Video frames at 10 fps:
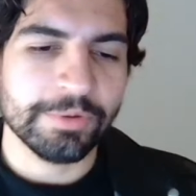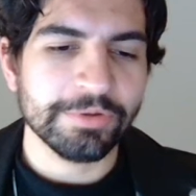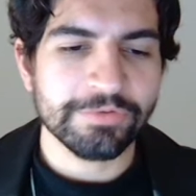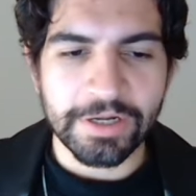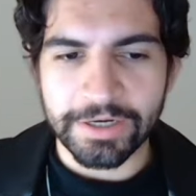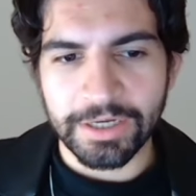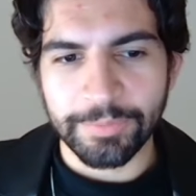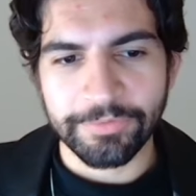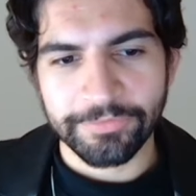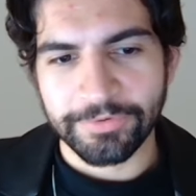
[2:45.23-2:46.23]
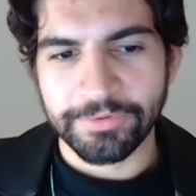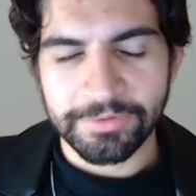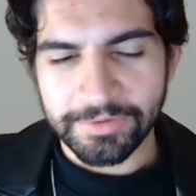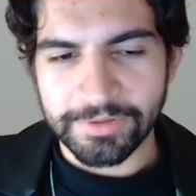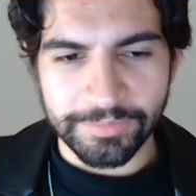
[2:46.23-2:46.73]
It's not common for
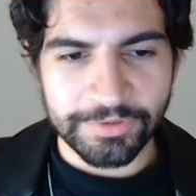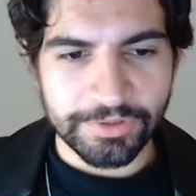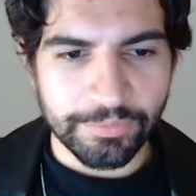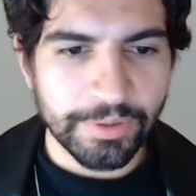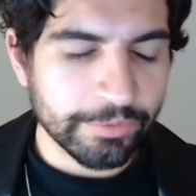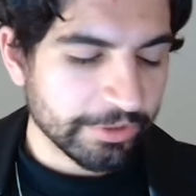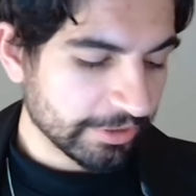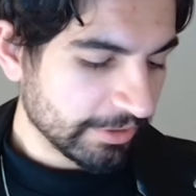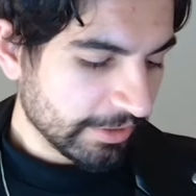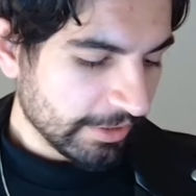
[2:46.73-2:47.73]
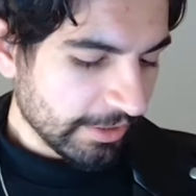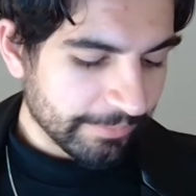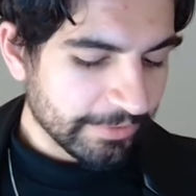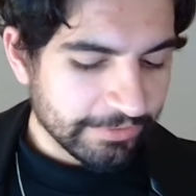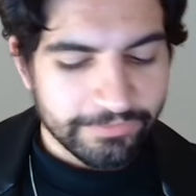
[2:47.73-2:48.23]
them to go public
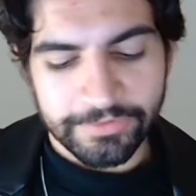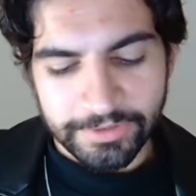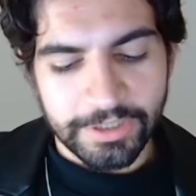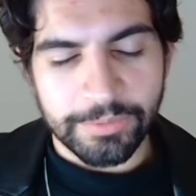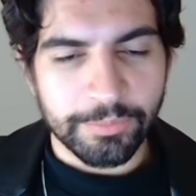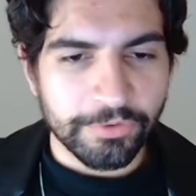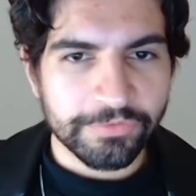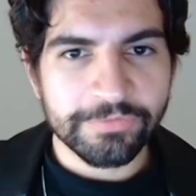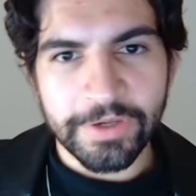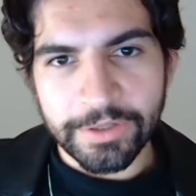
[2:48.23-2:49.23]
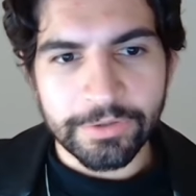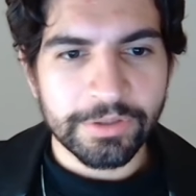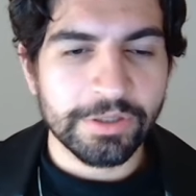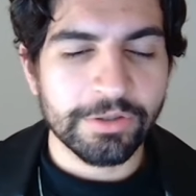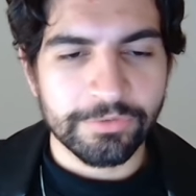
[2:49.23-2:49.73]
because, again, most fail,
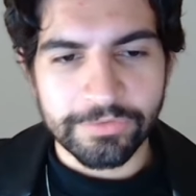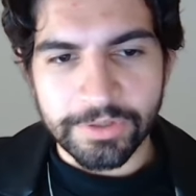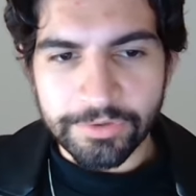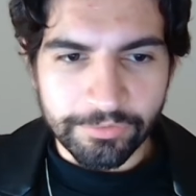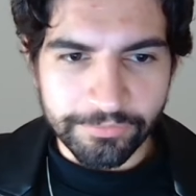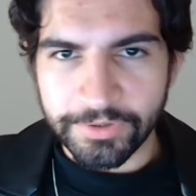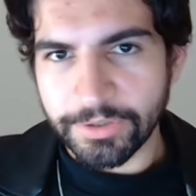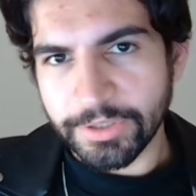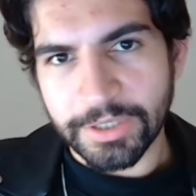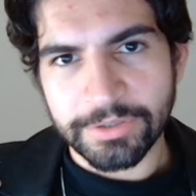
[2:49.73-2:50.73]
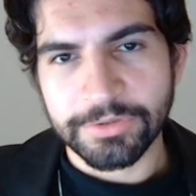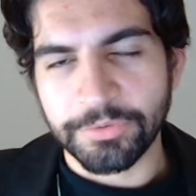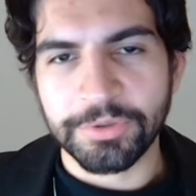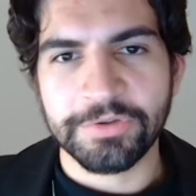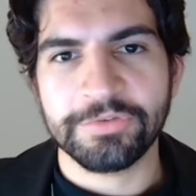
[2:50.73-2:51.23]
and those that don't fail don't
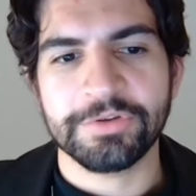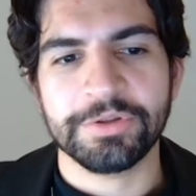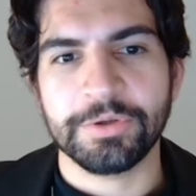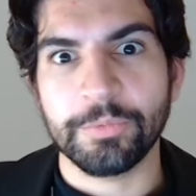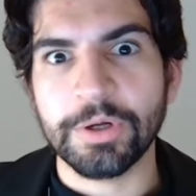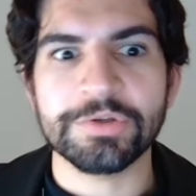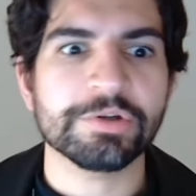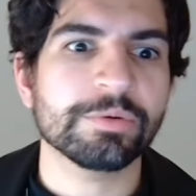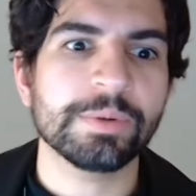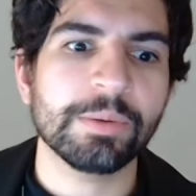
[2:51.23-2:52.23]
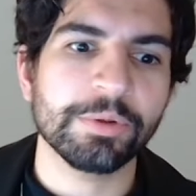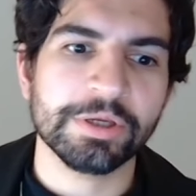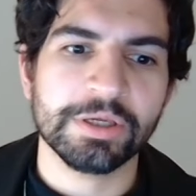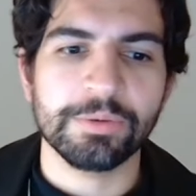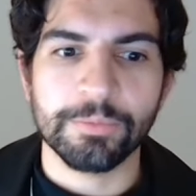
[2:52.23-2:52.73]
necessarily want to go public
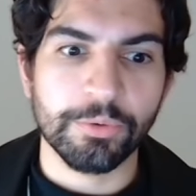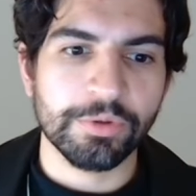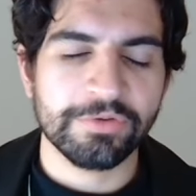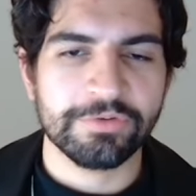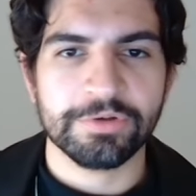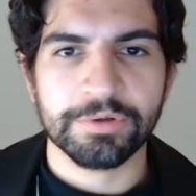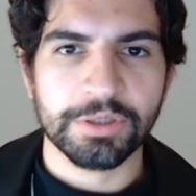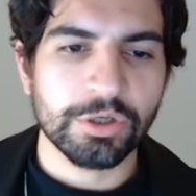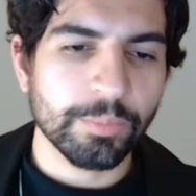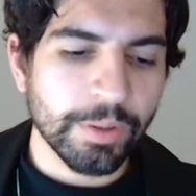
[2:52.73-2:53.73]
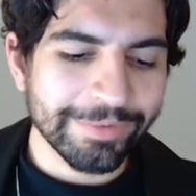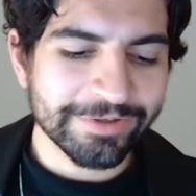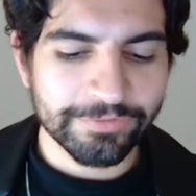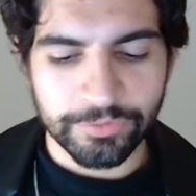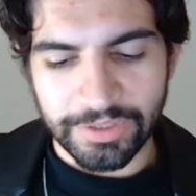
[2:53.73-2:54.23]
and won't necessarily go public
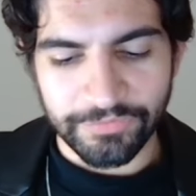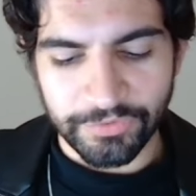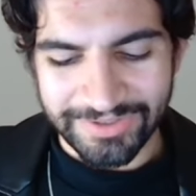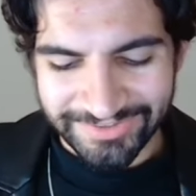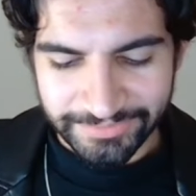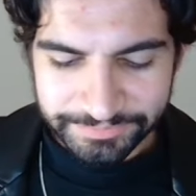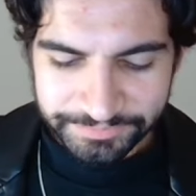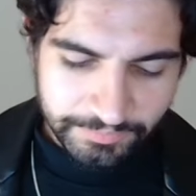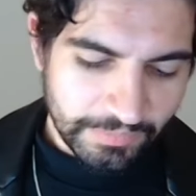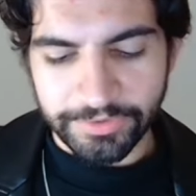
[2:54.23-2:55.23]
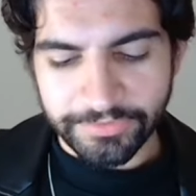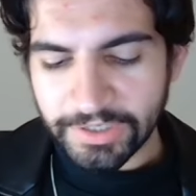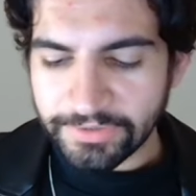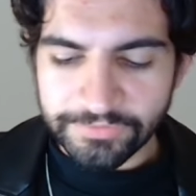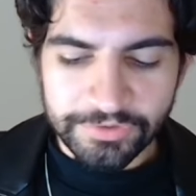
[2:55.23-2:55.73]
for whatever reason. There's
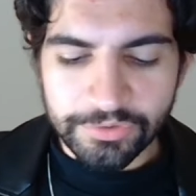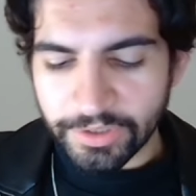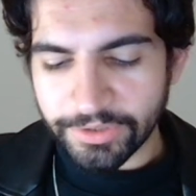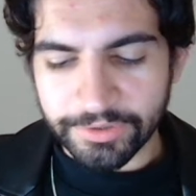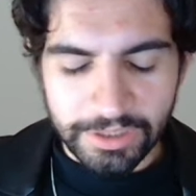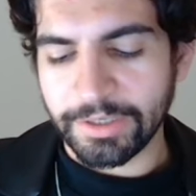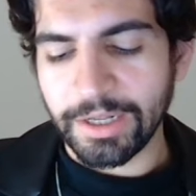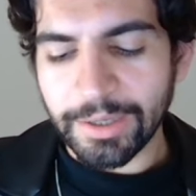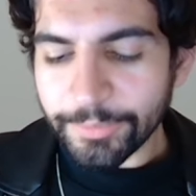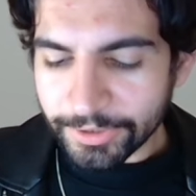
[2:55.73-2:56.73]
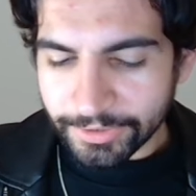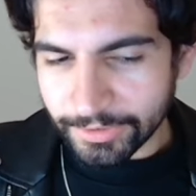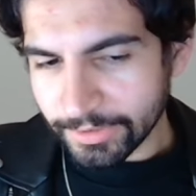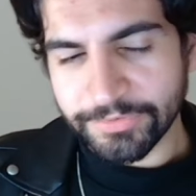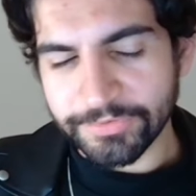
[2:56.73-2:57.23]
kind of two other common
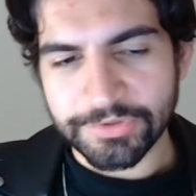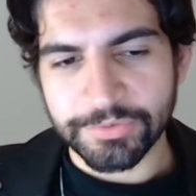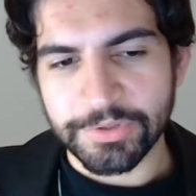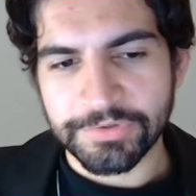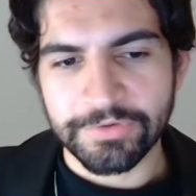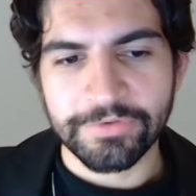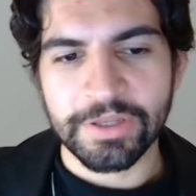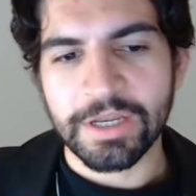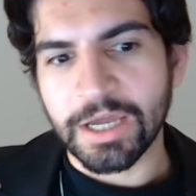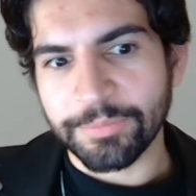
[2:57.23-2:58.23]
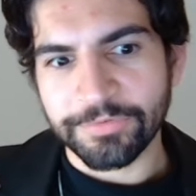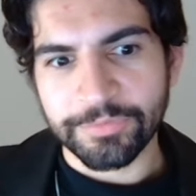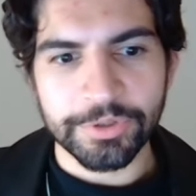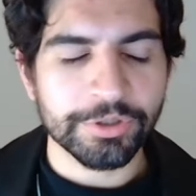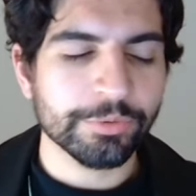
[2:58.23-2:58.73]
situations that I'm
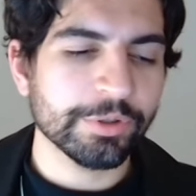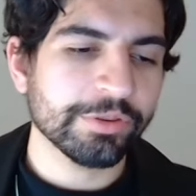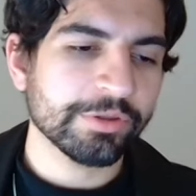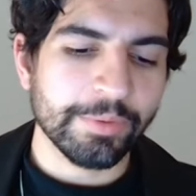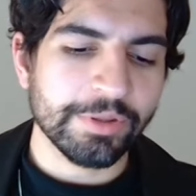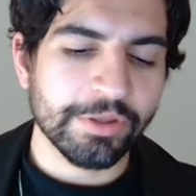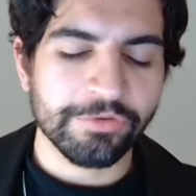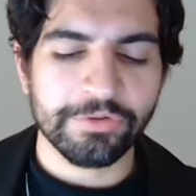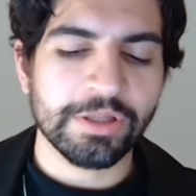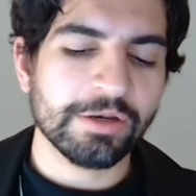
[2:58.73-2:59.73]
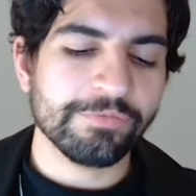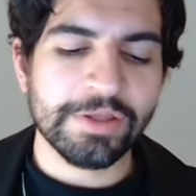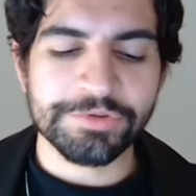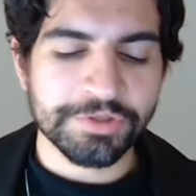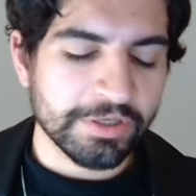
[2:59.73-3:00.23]
familiar with, and then there's a lot of
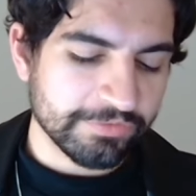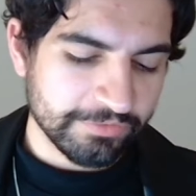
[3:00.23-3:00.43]
edge cases.